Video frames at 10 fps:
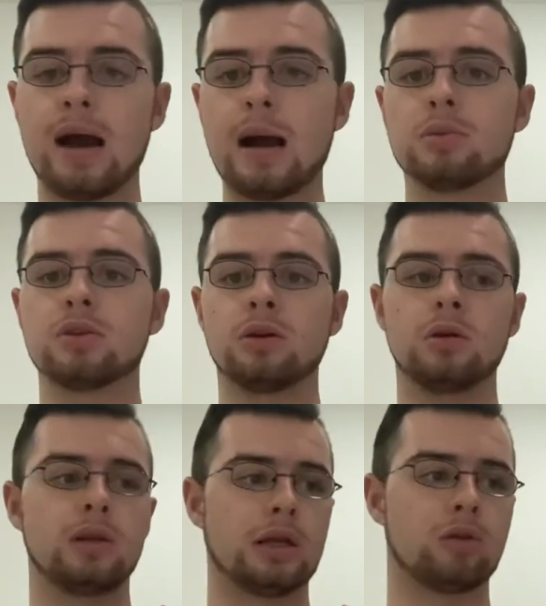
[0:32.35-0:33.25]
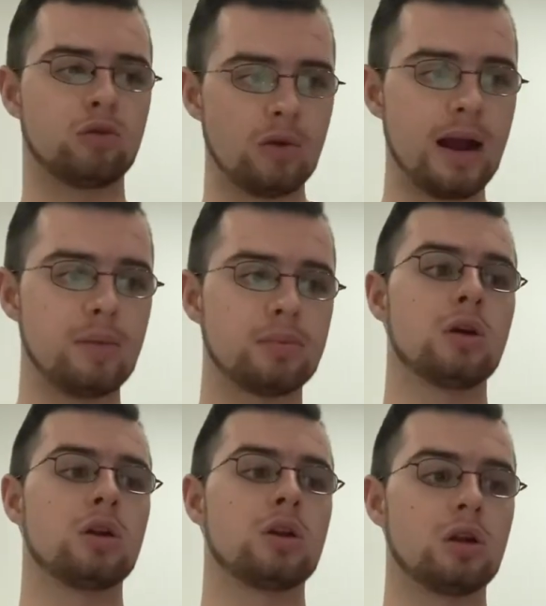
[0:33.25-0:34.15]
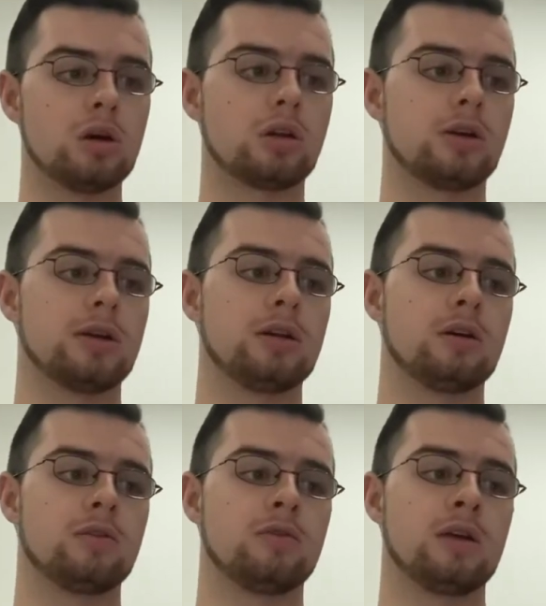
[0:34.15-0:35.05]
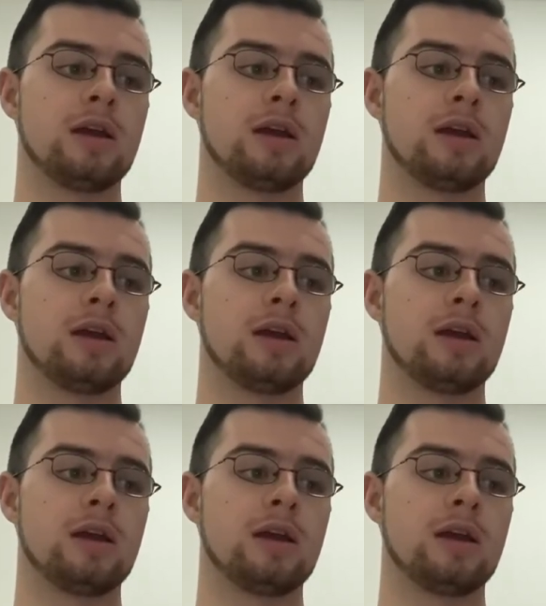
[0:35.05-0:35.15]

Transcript: absolutely crap, not good enough.